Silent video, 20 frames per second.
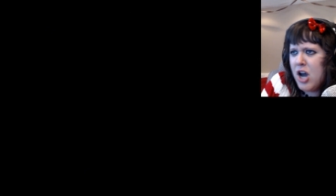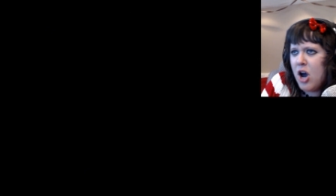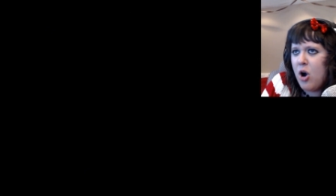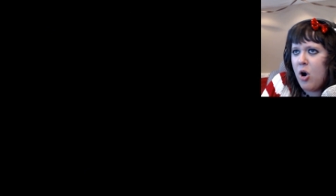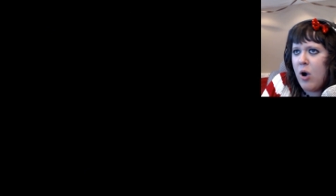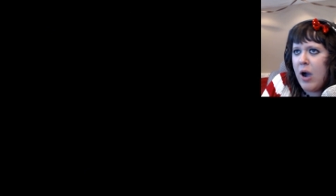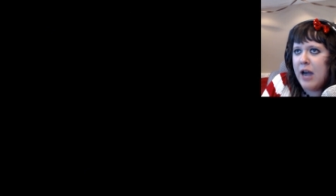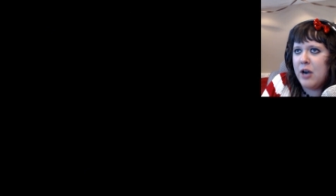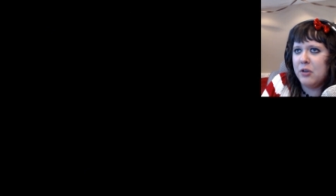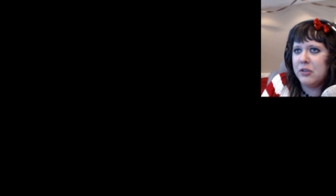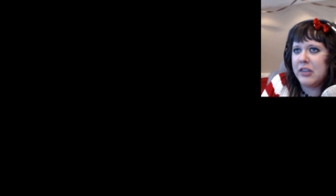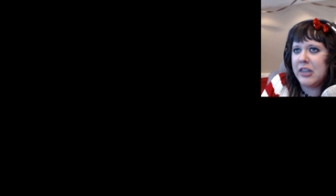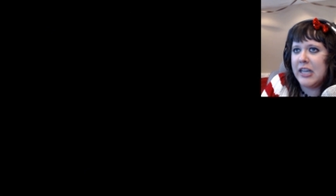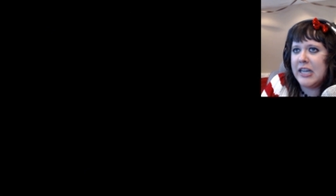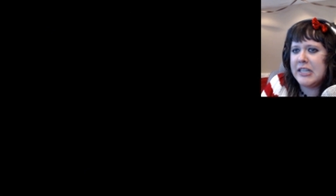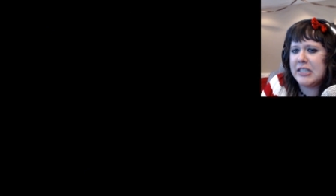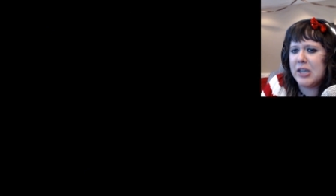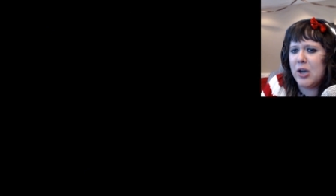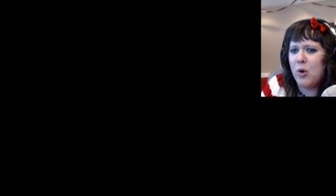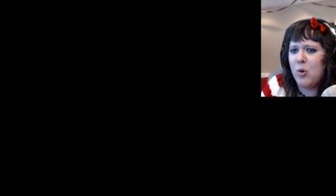No, I don't
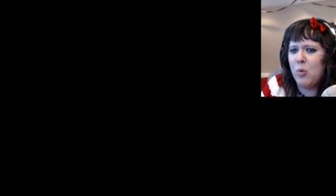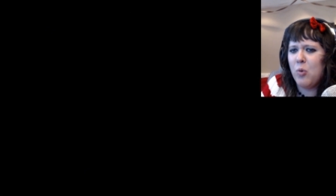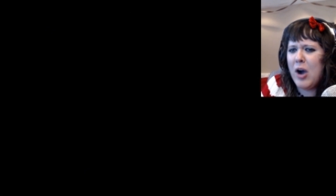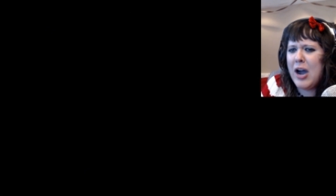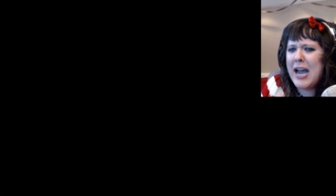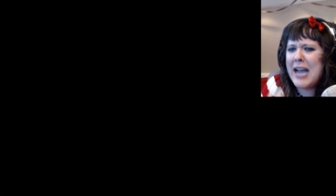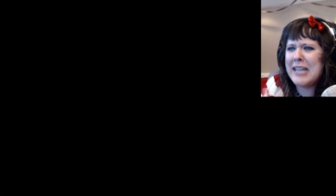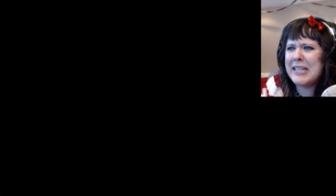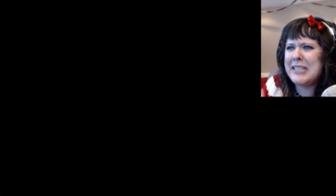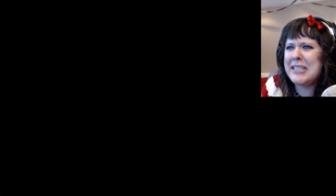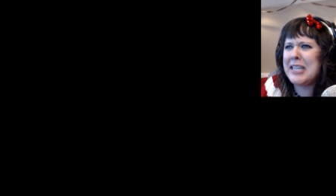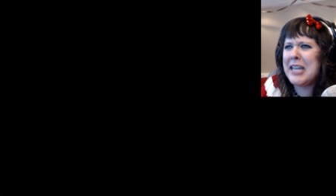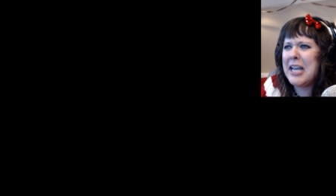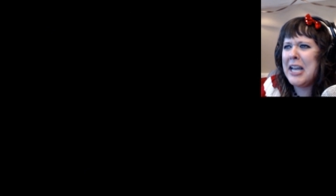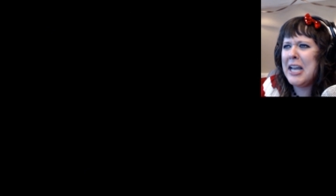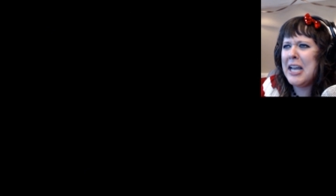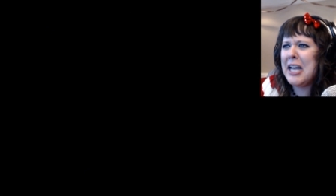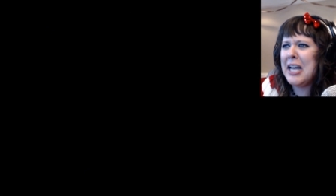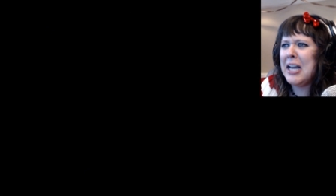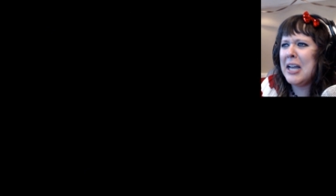think so. What?
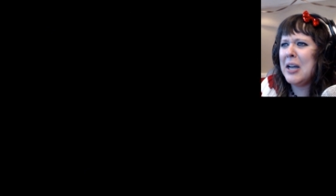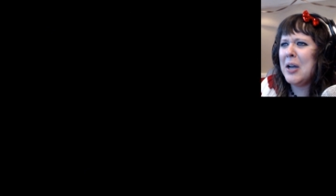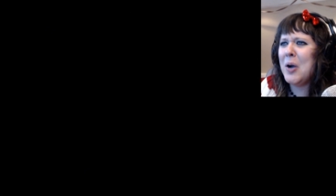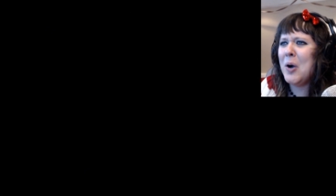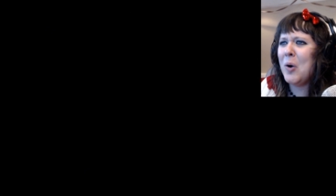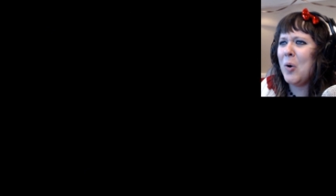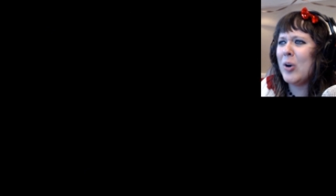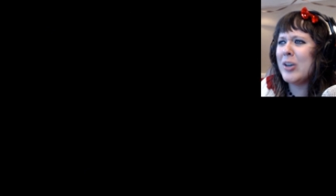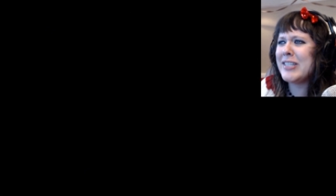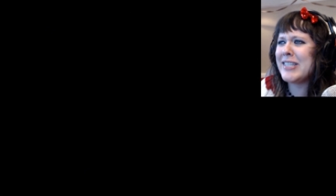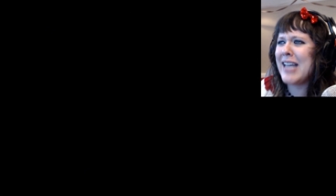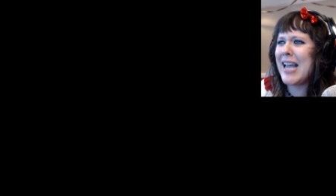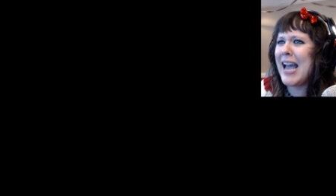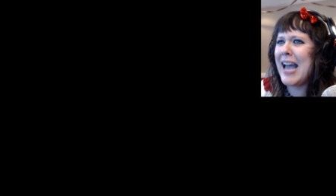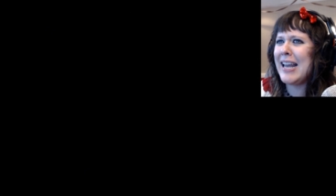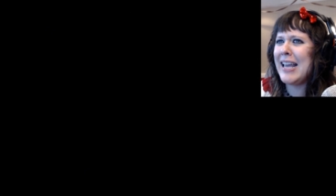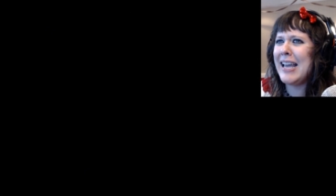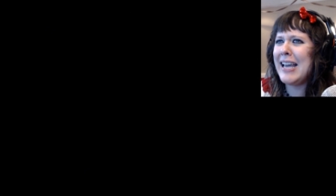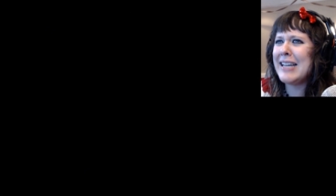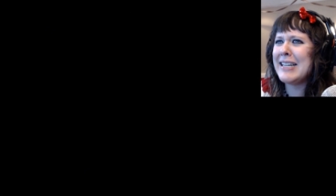Was
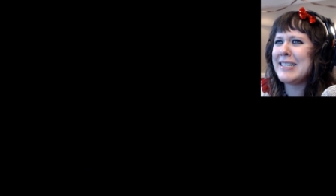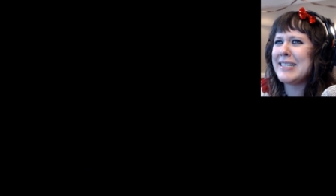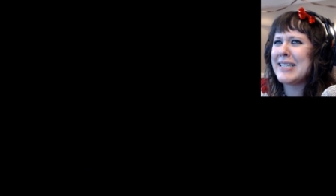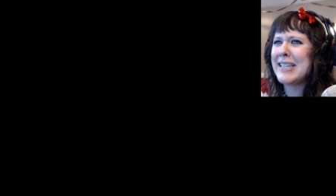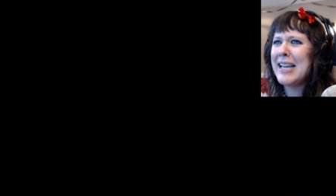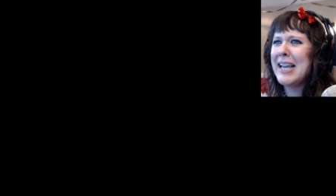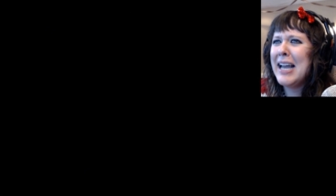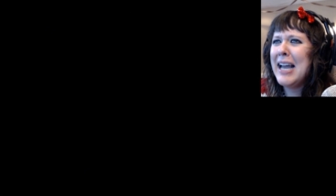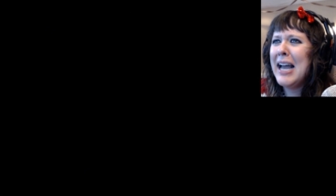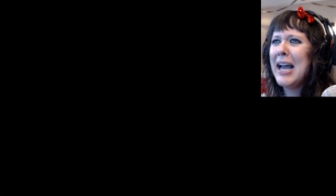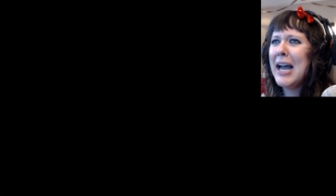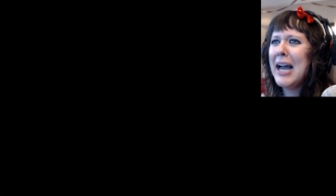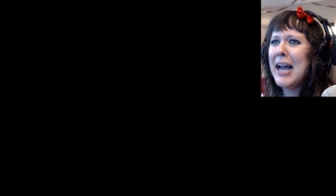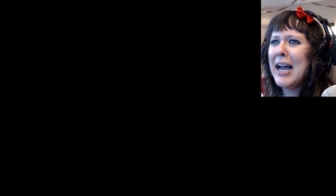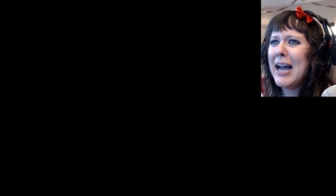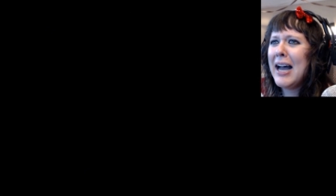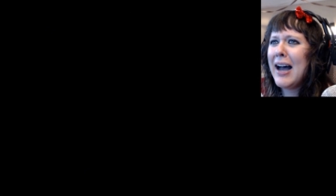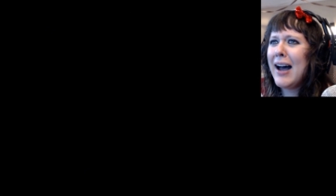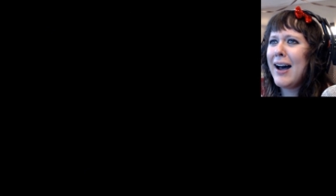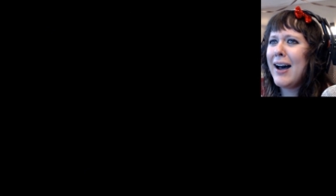that it?
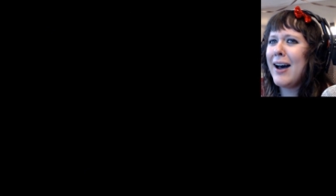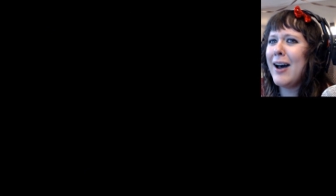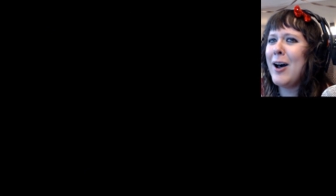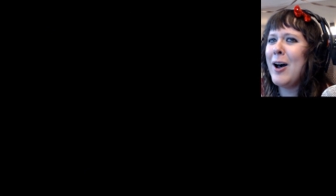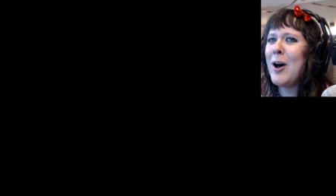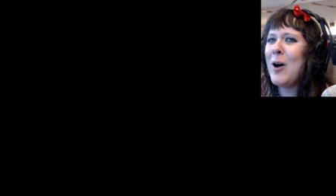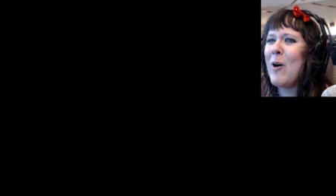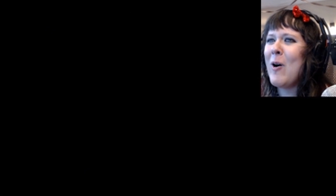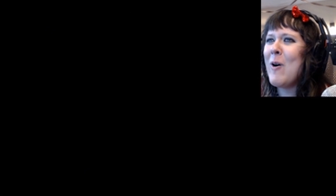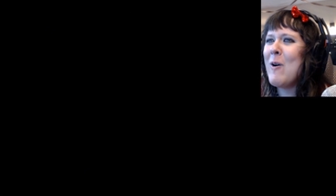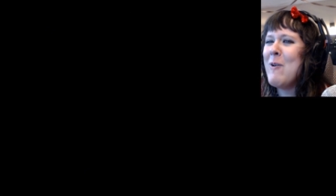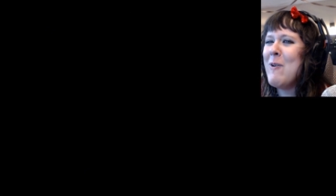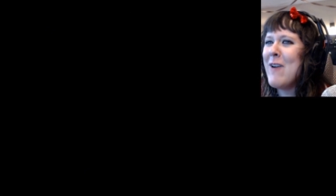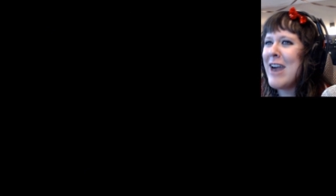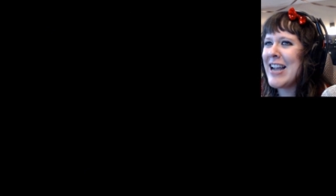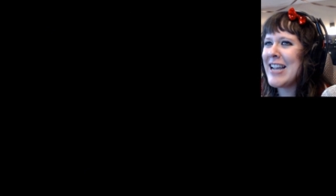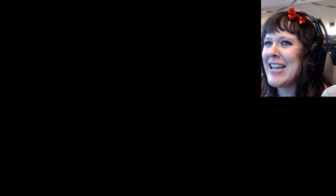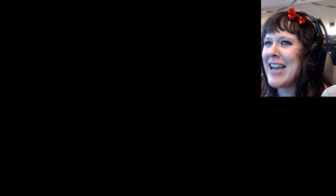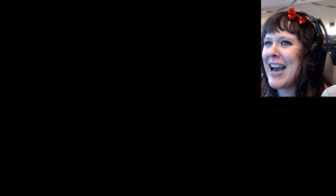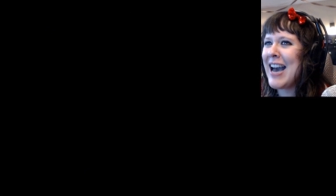Oh
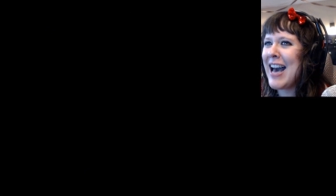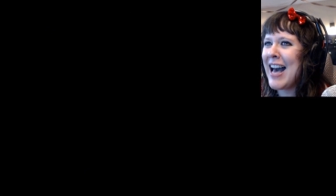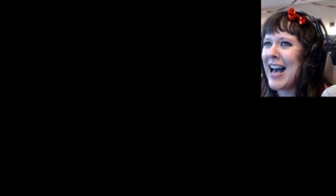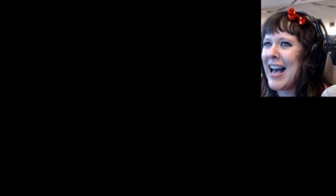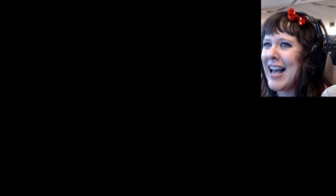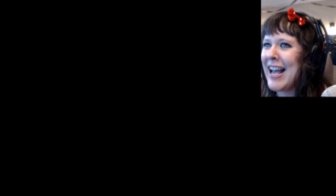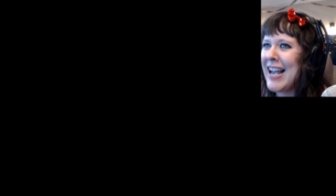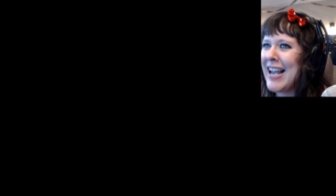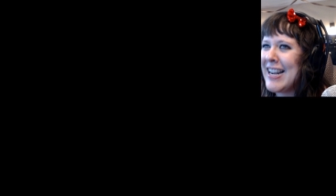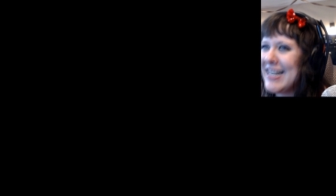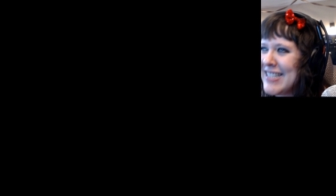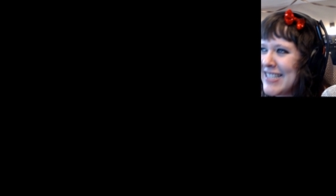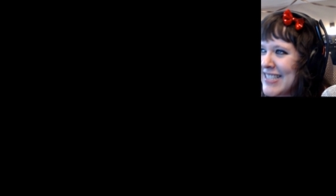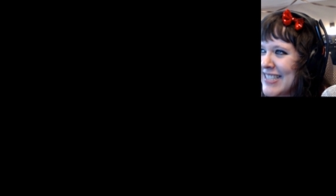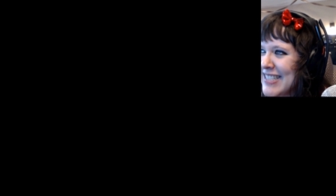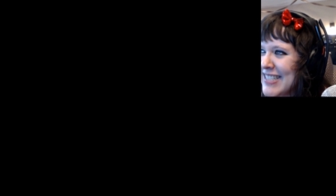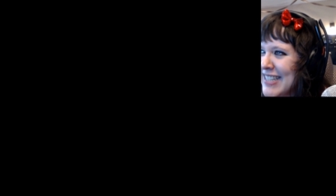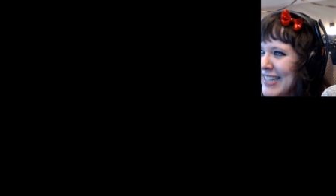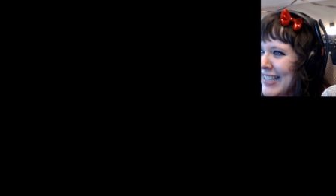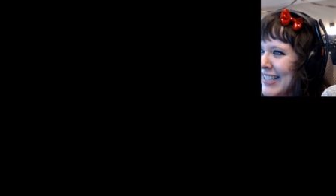my
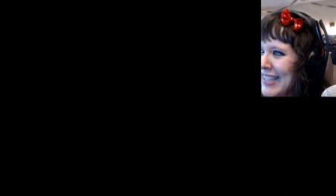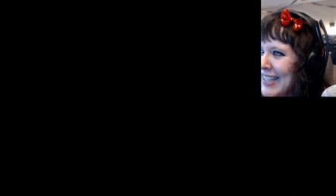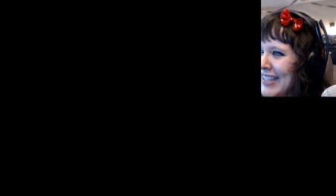gosh.